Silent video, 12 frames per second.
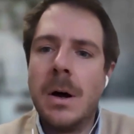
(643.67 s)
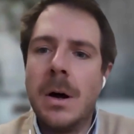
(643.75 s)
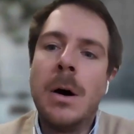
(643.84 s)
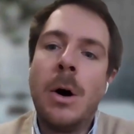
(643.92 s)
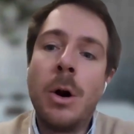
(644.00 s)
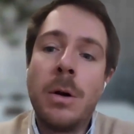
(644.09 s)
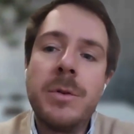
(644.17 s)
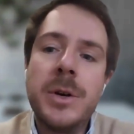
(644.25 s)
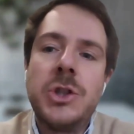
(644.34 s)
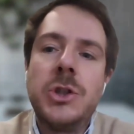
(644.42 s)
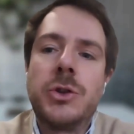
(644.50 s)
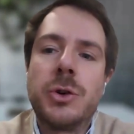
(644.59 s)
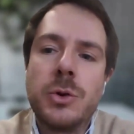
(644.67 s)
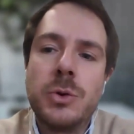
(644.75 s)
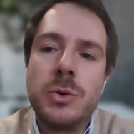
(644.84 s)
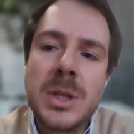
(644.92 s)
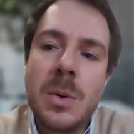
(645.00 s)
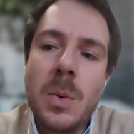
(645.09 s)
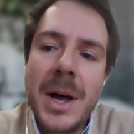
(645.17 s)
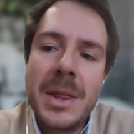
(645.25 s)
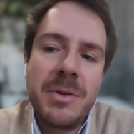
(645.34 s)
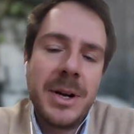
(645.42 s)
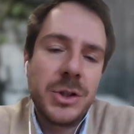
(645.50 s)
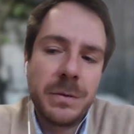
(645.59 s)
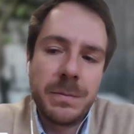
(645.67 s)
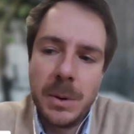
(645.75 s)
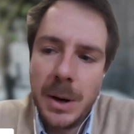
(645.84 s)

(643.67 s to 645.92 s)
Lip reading: all of which introduce a wide range of